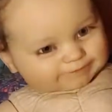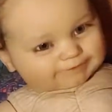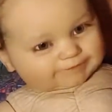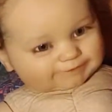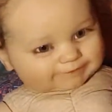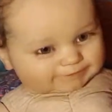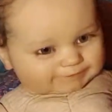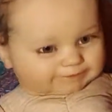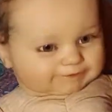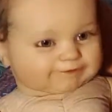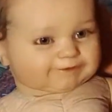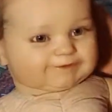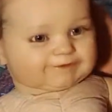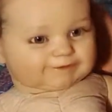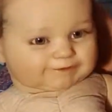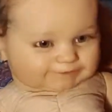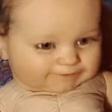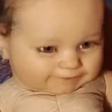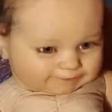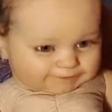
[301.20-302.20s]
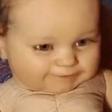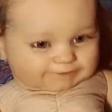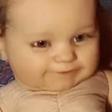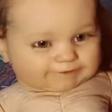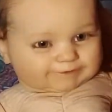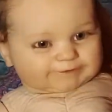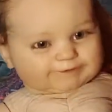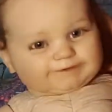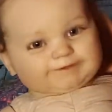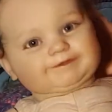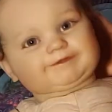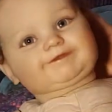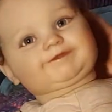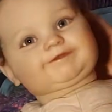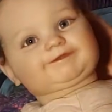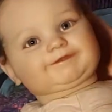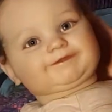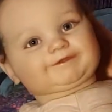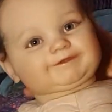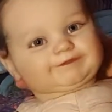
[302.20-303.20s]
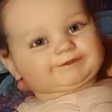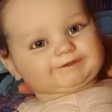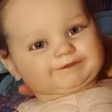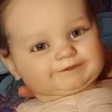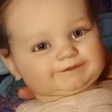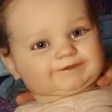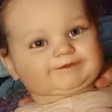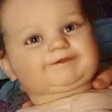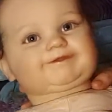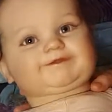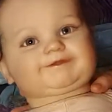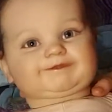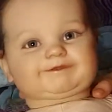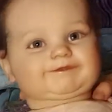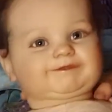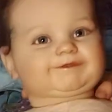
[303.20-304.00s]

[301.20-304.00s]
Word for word: She's so cute. I love, look at the